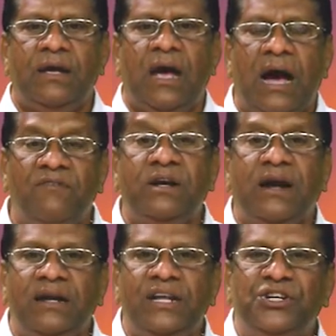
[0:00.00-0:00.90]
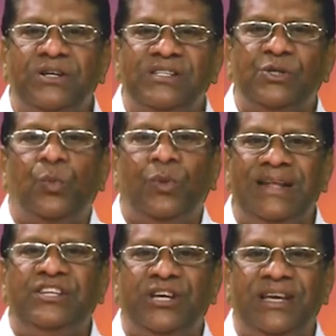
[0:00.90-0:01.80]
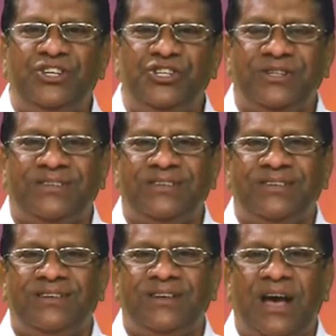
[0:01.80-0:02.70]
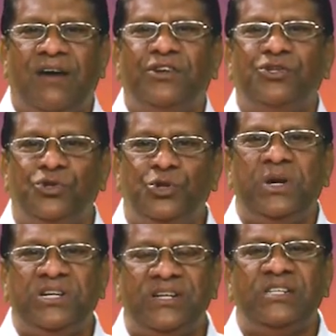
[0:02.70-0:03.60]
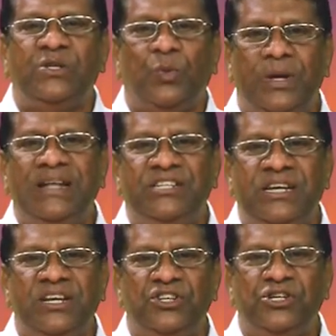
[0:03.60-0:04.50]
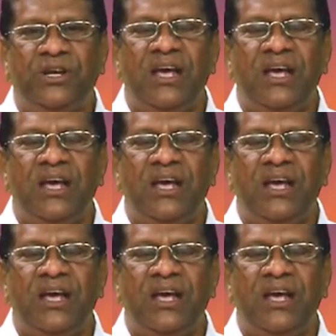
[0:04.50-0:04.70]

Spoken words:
our conditions will change, our situations will change,